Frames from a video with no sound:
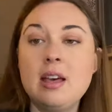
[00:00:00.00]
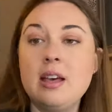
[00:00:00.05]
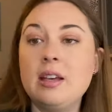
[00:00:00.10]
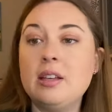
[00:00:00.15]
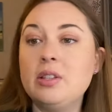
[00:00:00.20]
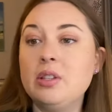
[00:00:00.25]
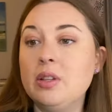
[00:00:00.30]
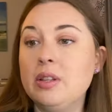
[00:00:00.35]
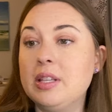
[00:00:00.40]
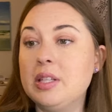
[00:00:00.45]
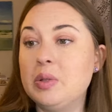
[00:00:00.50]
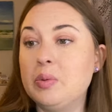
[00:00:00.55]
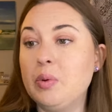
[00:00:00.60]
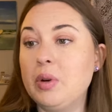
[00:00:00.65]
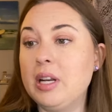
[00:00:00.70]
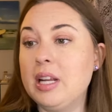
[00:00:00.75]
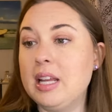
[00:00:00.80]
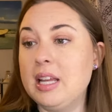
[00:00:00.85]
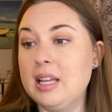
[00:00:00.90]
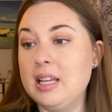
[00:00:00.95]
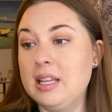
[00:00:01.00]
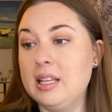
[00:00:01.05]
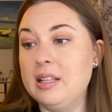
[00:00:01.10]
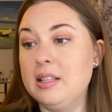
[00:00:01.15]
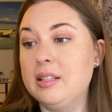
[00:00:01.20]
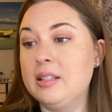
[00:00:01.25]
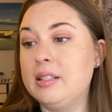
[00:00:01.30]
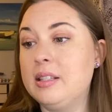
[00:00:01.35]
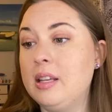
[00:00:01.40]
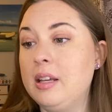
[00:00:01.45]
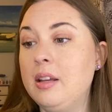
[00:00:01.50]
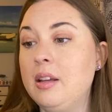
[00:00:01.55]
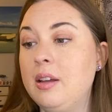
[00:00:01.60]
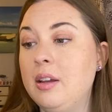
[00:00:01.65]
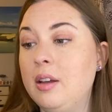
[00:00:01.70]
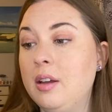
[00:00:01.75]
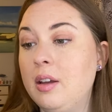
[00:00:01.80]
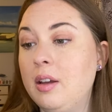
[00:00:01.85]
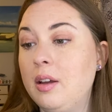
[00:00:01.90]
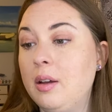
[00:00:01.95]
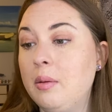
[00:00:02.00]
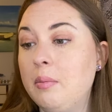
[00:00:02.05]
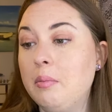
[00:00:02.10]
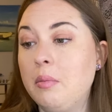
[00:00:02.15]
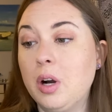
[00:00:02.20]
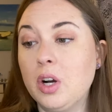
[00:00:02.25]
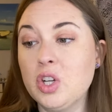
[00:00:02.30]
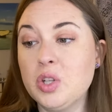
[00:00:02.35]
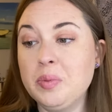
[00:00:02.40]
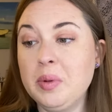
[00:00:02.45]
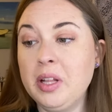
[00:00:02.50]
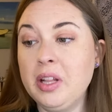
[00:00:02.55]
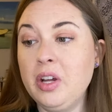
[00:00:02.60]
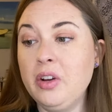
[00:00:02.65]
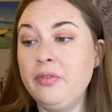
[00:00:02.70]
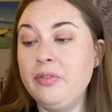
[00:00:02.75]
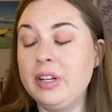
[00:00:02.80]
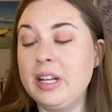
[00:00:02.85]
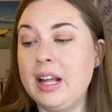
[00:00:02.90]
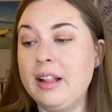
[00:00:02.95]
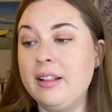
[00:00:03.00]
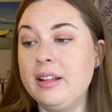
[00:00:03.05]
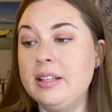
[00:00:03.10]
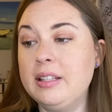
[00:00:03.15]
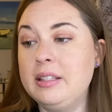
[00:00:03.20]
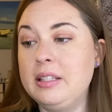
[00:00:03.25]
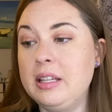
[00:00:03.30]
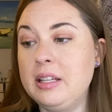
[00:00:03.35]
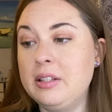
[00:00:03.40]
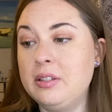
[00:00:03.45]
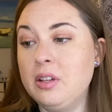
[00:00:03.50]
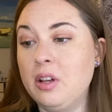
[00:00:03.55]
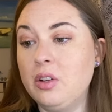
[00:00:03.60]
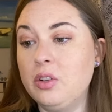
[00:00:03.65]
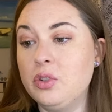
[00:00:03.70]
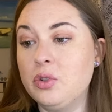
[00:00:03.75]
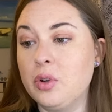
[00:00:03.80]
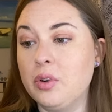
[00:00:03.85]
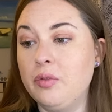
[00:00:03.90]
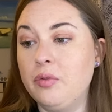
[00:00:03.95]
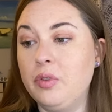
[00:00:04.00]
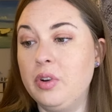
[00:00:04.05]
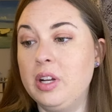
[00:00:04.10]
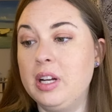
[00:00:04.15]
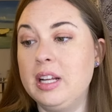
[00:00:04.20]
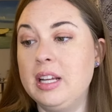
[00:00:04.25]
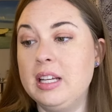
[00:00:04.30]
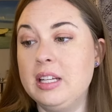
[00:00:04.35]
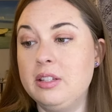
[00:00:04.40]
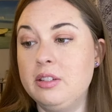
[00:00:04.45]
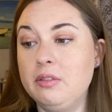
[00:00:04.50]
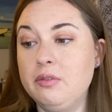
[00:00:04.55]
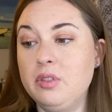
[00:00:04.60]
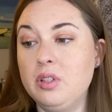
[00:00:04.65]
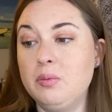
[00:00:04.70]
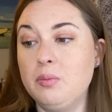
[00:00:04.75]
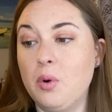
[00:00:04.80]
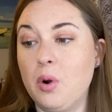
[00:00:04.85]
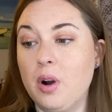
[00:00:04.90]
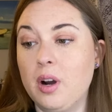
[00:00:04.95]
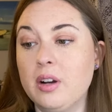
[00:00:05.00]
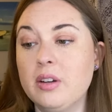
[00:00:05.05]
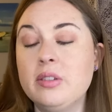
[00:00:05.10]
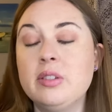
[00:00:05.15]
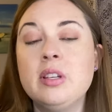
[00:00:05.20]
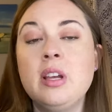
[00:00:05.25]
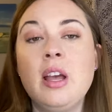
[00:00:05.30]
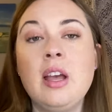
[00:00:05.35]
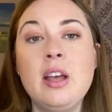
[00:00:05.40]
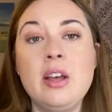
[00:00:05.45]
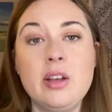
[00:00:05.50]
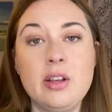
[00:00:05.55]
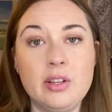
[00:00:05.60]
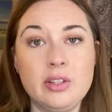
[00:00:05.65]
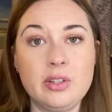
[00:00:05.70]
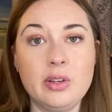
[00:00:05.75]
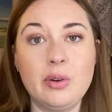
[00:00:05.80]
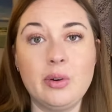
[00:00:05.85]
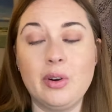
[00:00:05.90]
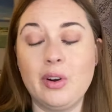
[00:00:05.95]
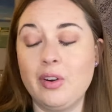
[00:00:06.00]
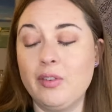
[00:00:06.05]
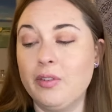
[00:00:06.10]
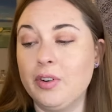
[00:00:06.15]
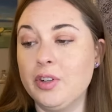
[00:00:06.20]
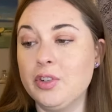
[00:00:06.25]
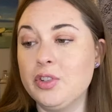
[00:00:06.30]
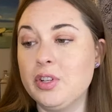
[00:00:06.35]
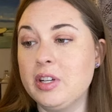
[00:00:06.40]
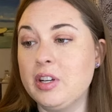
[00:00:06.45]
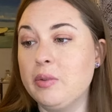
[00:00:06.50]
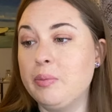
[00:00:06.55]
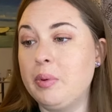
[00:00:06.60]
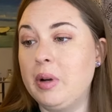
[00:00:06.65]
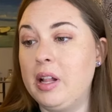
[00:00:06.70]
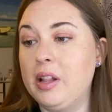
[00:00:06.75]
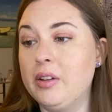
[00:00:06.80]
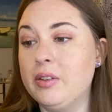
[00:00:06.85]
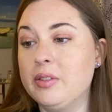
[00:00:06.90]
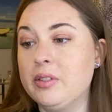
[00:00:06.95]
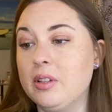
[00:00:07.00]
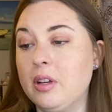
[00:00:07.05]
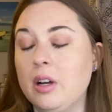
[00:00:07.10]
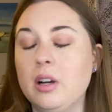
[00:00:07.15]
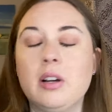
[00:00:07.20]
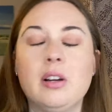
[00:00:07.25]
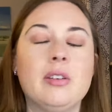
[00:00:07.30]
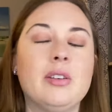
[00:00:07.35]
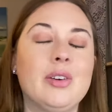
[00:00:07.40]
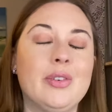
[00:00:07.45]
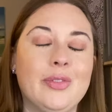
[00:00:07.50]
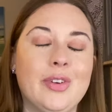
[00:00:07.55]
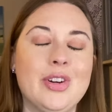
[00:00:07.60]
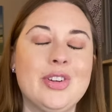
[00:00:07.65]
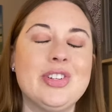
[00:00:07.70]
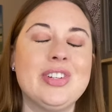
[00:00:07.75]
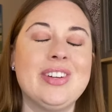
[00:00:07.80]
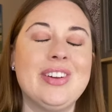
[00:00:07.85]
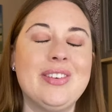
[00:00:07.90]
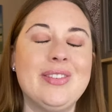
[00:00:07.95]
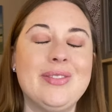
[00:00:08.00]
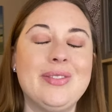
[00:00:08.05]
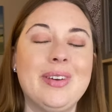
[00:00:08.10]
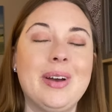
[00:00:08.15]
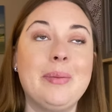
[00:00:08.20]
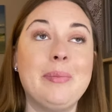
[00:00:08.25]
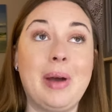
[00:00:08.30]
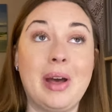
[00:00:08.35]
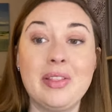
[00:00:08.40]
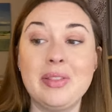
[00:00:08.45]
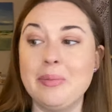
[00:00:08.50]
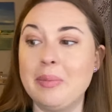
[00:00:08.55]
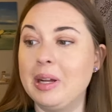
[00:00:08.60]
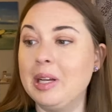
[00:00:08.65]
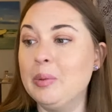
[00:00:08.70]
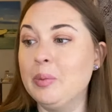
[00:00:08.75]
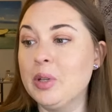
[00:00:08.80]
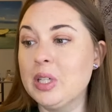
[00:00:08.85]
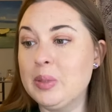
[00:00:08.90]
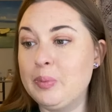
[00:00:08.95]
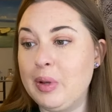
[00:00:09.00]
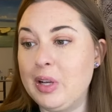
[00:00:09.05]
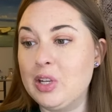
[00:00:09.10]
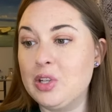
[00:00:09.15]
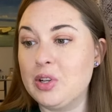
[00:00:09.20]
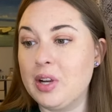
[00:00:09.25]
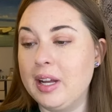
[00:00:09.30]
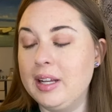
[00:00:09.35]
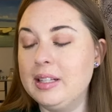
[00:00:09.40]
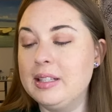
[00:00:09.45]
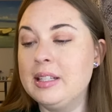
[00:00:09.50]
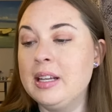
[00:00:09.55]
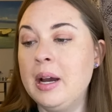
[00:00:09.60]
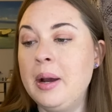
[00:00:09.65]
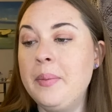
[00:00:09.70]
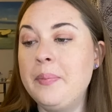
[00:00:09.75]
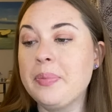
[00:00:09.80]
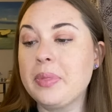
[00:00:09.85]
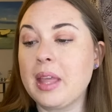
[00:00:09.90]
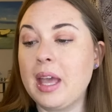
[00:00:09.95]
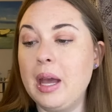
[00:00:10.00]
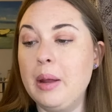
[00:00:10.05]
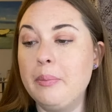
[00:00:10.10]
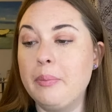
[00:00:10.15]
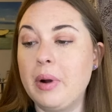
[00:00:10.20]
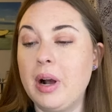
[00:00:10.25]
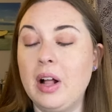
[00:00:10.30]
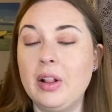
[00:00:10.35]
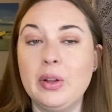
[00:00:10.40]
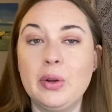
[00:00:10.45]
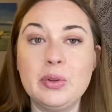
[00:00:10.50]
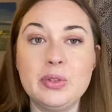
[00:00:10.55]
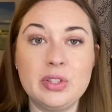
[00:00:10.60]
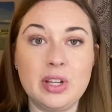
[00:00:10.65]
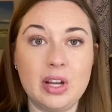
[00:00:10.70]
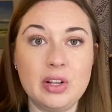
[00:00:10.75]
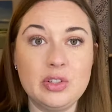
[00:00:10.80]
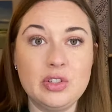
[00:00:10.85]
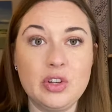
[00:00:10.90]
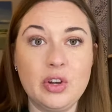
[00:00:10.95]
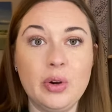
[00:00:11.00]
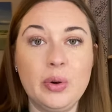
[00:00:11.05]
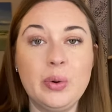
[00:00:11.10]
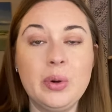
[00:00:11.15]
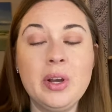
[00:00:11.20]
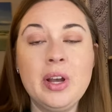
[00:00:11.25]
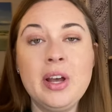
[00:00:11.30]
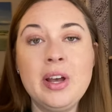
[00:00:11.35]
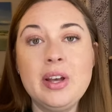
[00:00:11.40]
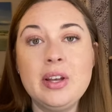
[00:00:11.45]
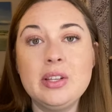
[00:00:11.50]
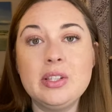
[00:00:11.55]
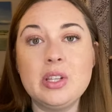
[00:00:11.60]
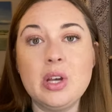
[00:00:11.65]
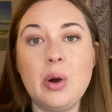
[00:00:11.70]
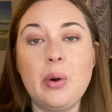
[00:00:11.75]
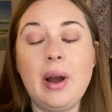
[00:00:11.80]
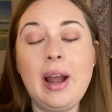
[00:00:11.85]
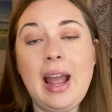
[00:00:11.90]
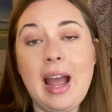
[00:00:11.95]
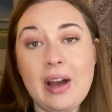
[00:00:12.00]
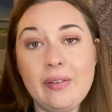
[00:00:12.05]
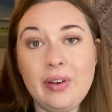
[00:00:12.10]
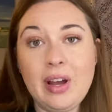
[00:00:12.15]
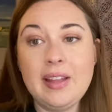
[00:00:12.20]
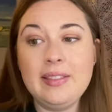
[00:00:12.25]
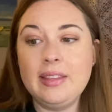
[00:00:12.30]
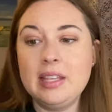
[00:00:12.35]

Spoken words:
So this one is marshmallow, vanilla, sea salt, driftwood, a hint of s'mores. So her version of Palos, or her version of Bath and Body Works Beach Nights, and Palo Santo. So I have had